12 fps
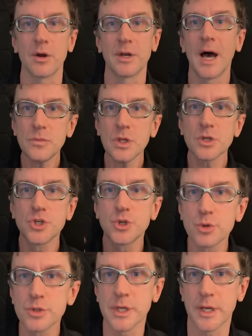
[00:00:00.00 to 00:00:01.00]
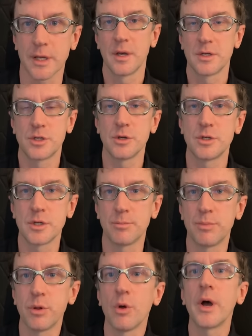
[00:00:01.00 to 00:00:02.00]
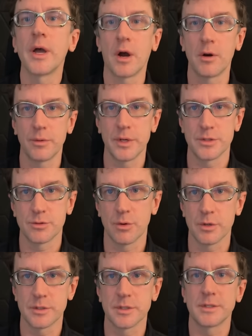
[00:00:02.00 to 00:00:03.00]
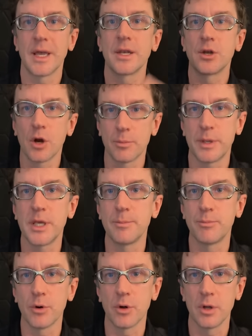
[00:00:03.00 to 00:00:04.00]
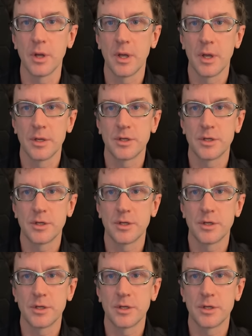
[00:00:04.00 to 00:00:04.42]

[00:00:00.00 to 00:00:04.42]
not choosing to deploy our resources and our people to